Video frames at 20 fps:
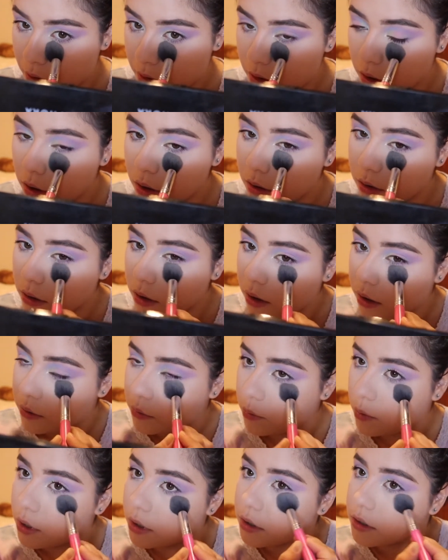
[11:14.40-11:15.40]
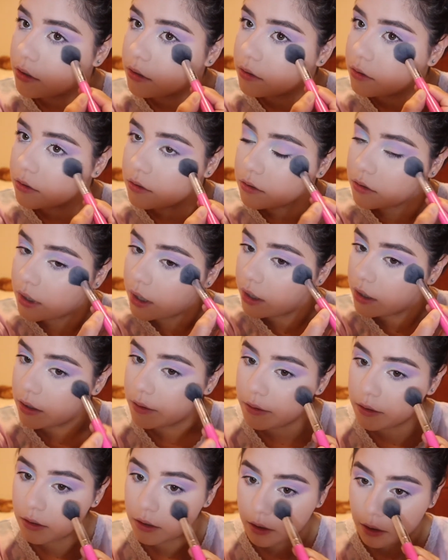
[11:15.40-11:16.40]
and I want it to kind
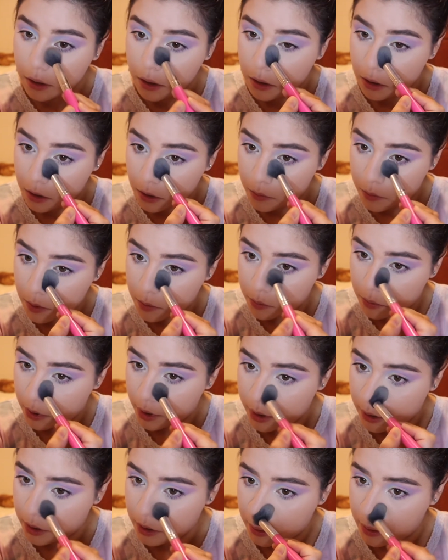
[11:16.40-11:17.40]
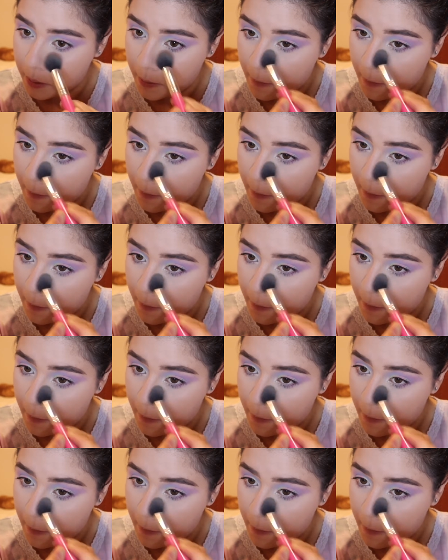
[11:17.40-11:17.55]
of look a little bit brighter.